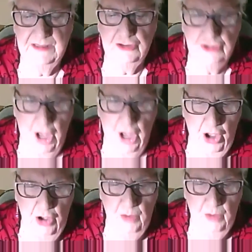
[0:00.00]

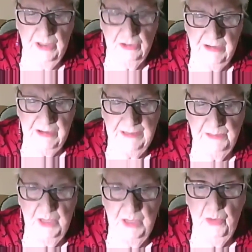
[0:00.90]
so incredibly
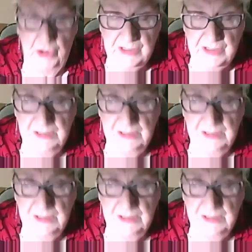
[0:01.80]
worked.